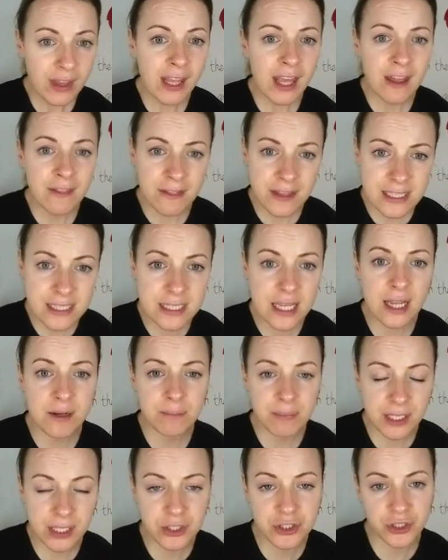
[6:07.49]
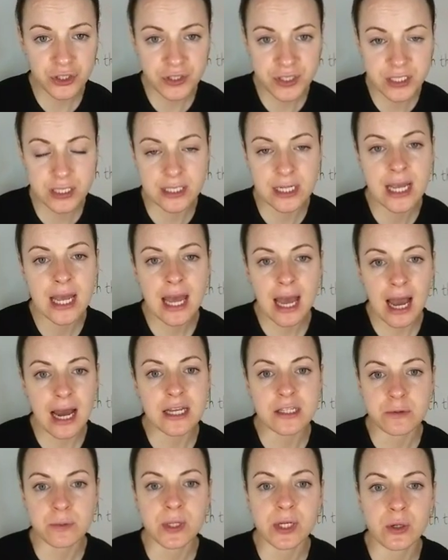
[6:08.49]
And this can be adjusted
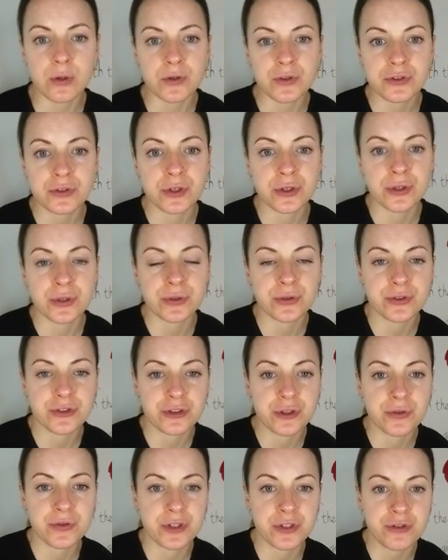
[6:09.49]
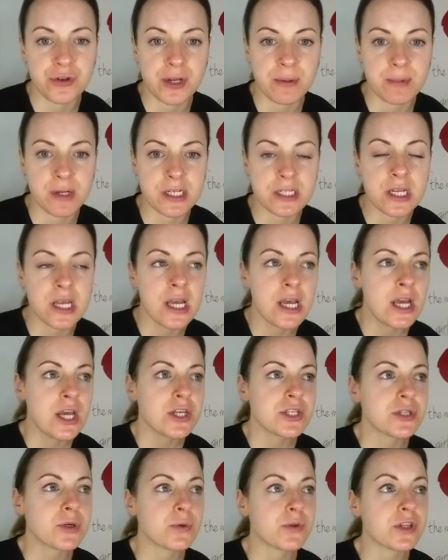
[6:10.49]
as we go through the treatment.
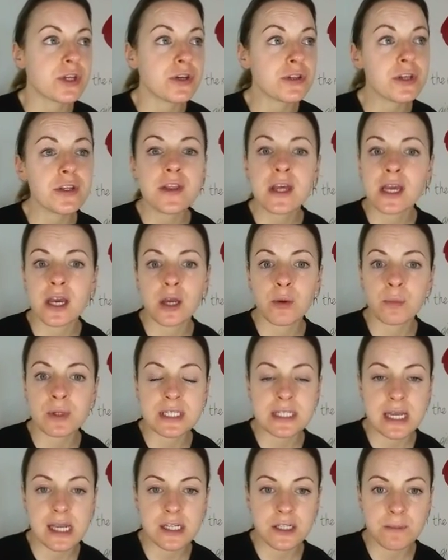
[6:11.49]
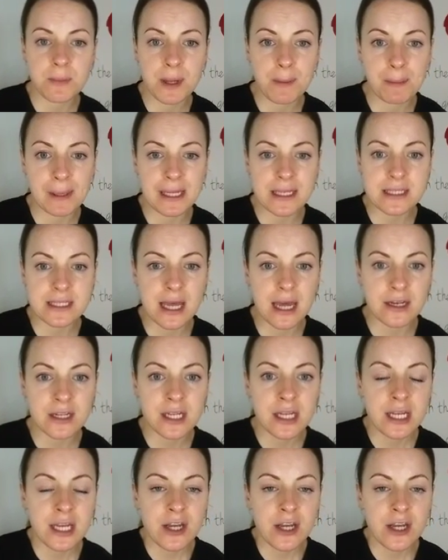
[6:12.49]
So the other thing I would say to people is that